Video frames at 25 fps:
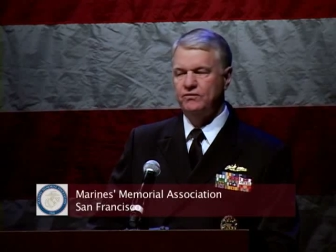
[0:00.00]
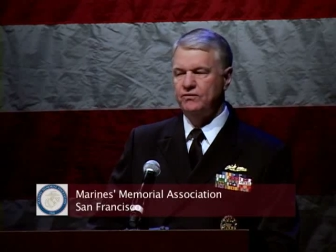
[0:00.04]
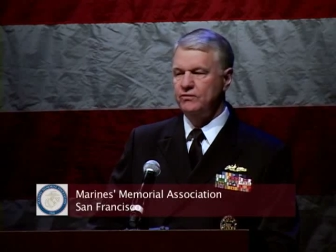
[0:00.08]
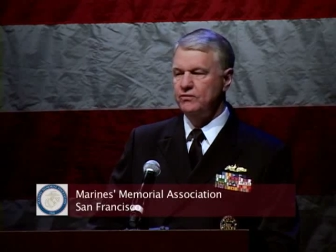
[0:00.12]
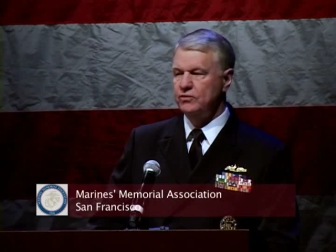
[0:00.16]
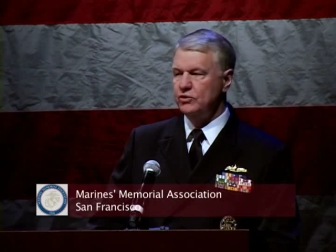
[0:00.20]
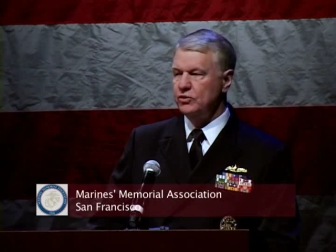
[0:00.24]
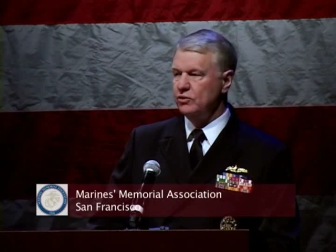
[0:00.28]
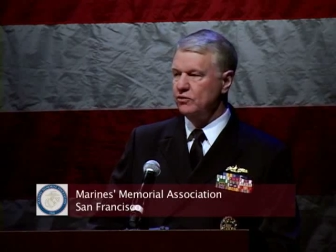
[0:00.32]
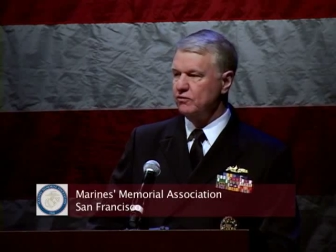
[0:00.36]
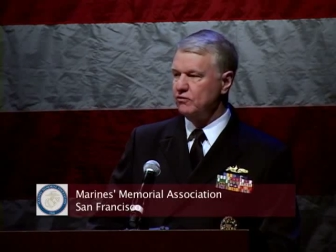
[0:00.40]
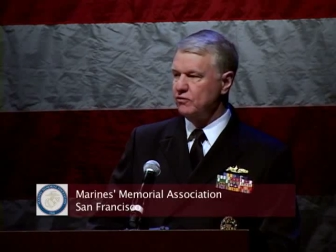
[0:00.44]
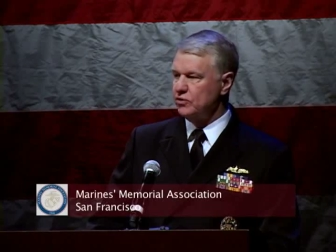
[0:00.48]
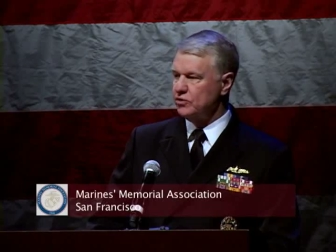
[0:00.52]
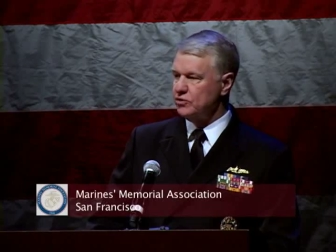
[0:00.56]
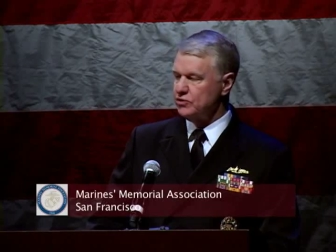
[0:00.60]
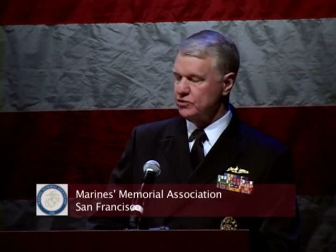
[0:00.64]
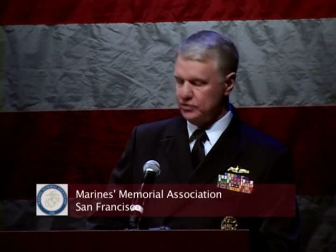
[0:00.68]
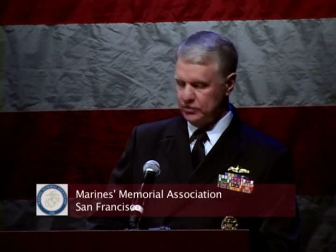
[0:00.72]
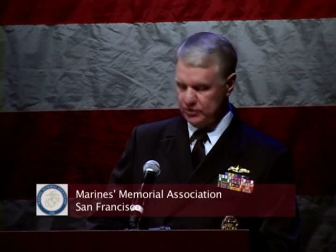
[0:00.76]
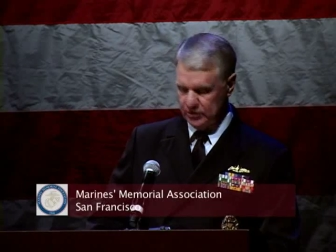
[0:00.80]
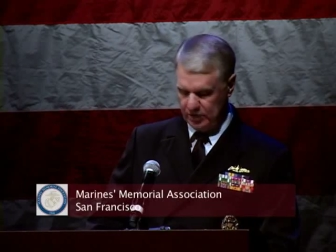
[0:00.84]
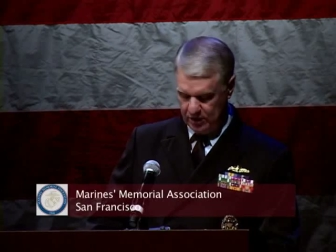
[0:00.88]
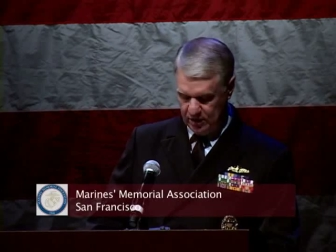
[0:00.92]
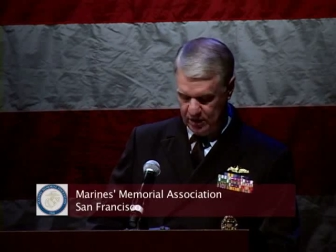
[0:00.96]

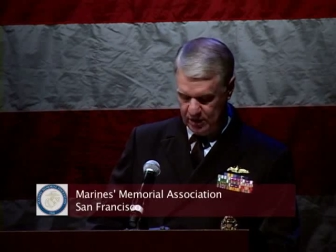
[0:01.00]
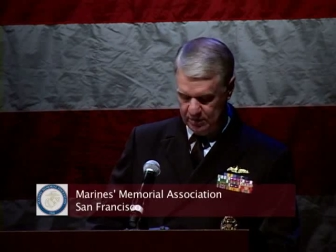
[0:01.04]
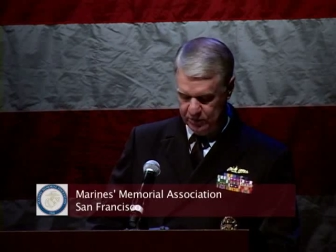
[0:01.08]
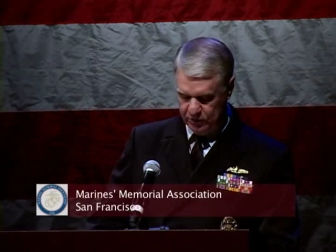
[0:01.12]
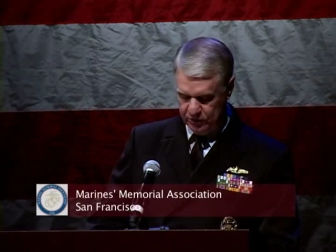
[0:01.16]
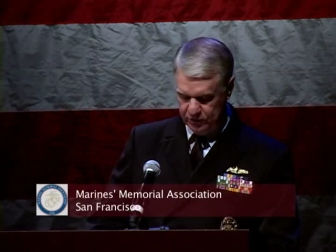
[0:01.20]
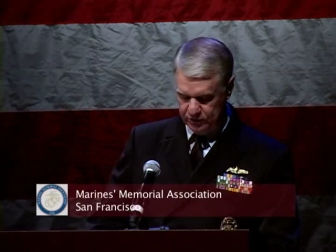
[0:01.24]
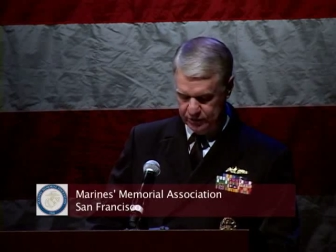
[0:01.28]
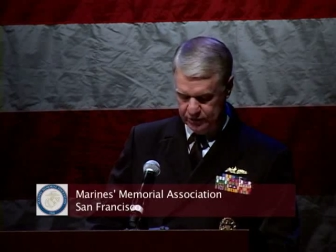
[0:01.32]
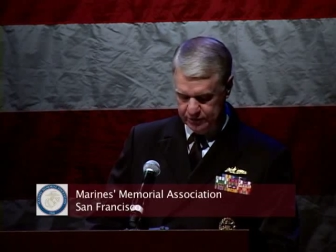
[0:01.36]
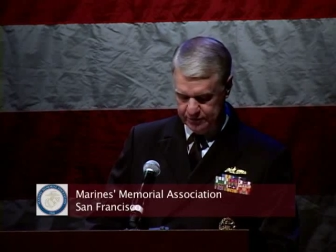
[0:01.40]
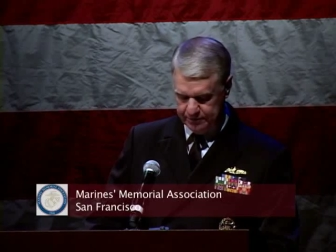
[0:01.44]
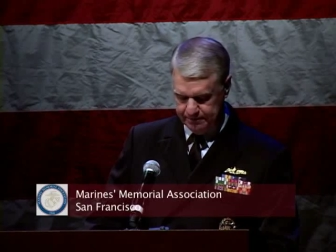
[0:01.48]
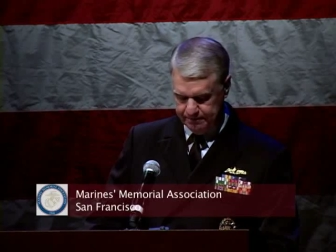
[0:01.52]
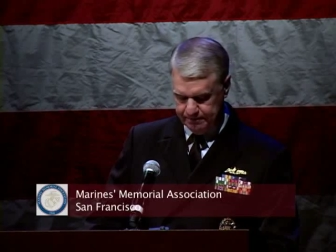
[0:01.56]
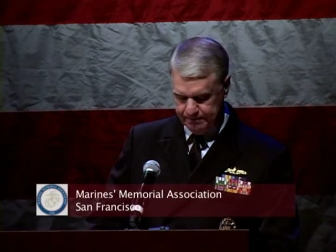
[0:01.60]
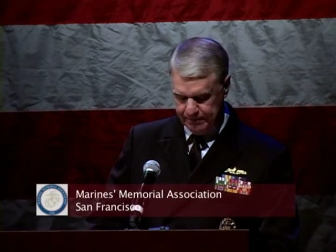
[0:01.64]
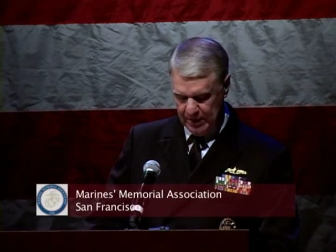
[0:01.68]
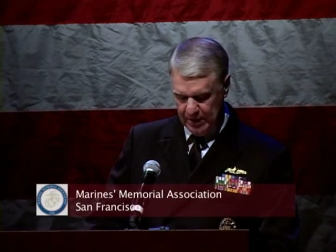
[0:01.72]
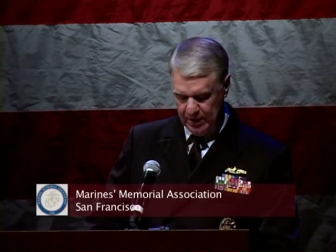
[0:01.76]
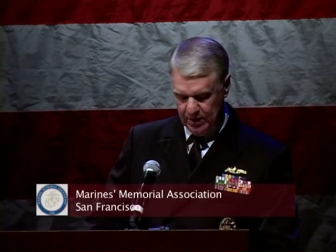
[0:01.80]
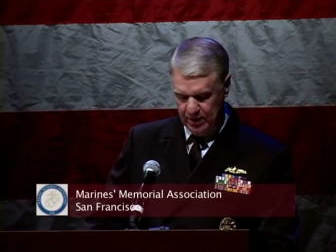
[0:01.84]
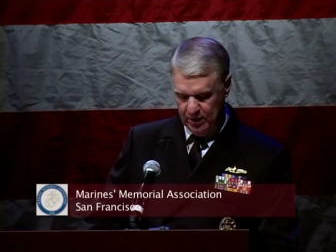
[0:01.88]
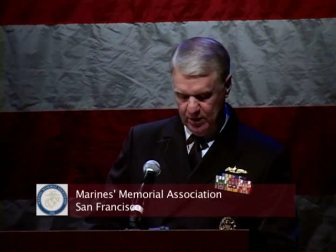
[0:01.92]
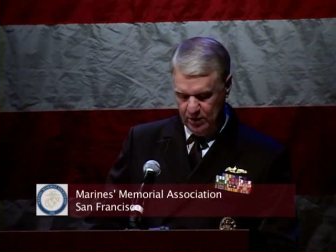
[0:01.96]
universal commerce
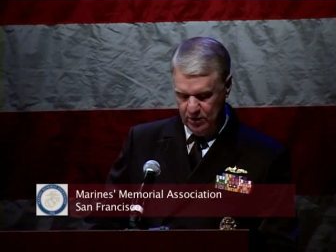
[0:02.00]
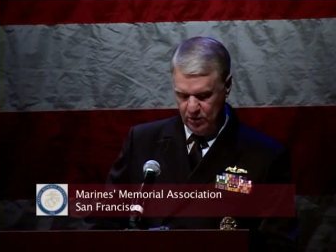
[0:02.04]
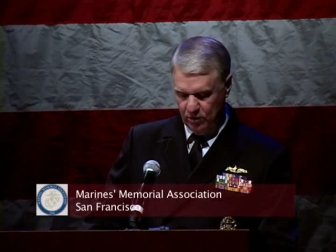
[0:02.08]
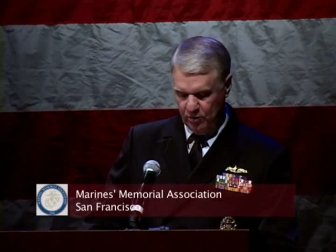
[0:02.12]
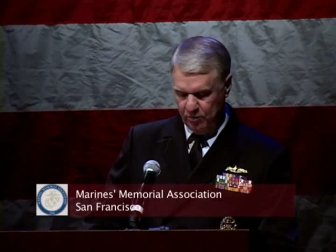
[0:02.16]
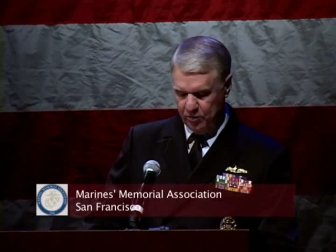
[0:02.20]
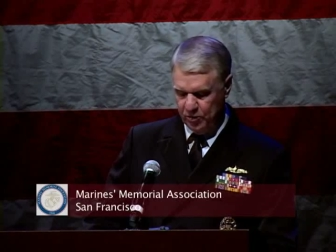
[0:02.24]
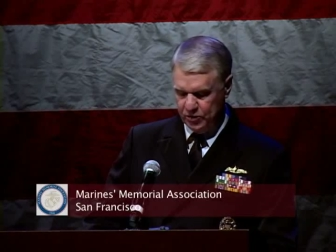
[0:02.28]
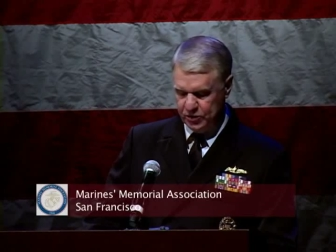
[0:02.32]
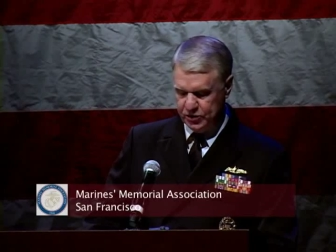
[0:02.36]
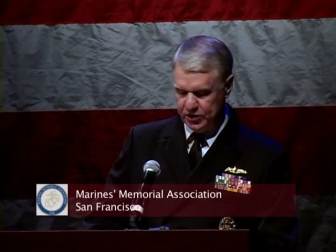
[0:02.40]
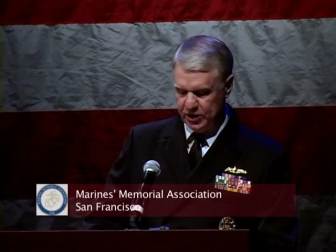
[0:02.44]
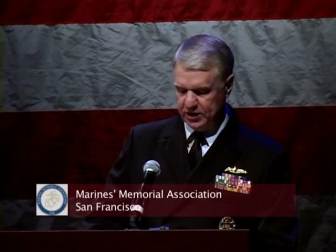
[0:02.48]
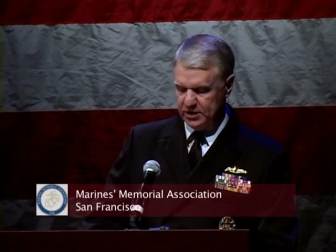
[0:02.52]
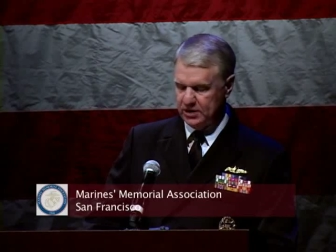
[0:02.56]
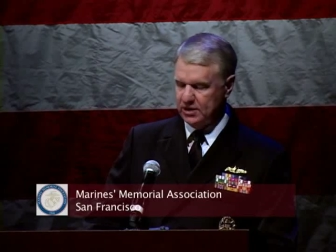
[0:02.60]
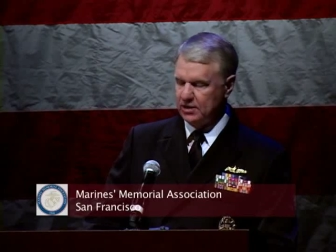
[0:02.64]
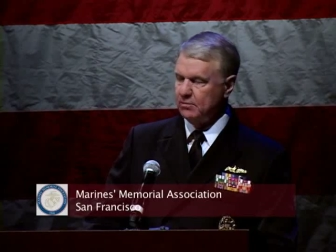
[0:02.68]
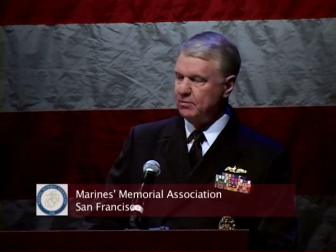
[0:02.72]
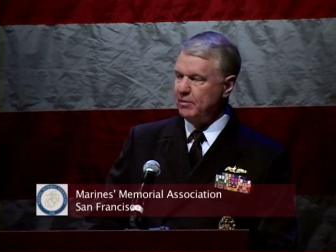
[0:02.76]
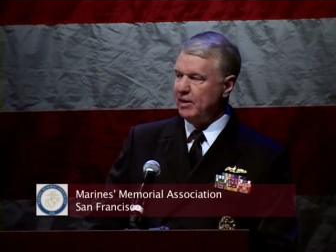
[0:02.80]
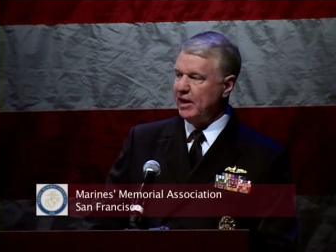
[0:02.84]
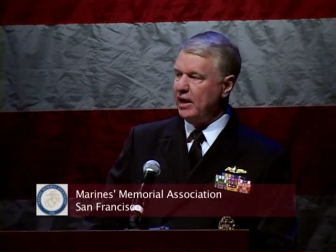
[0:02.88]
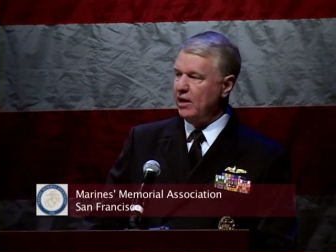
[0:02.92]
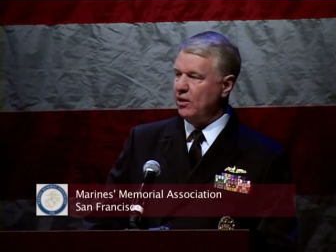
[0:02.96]
or projecting
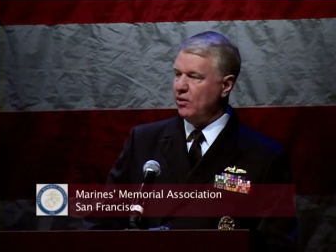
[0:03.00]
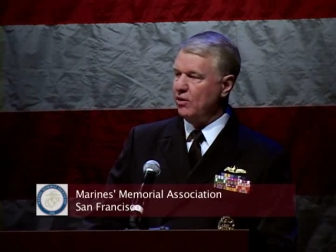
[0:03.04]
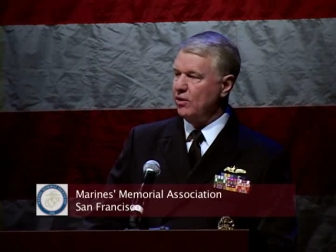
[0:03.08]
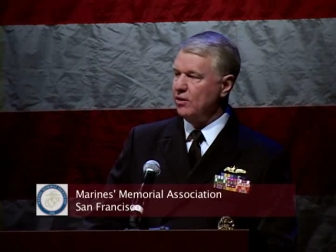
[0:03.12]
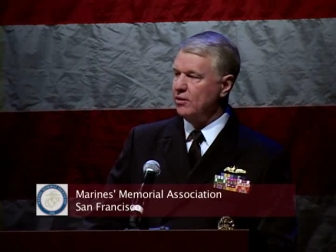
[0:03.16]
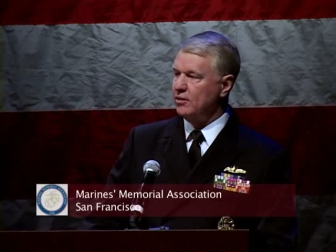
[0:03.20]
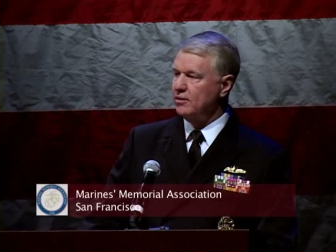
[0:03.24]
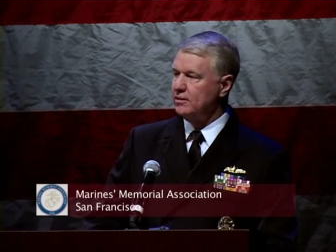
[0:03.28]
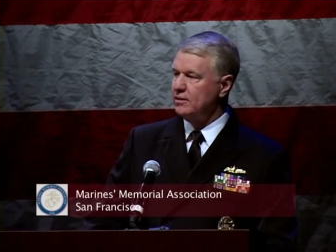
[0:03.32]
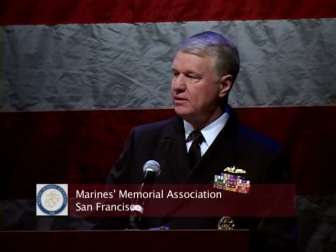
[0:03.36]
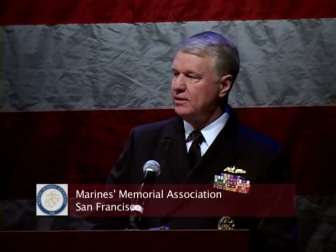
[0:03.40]
power,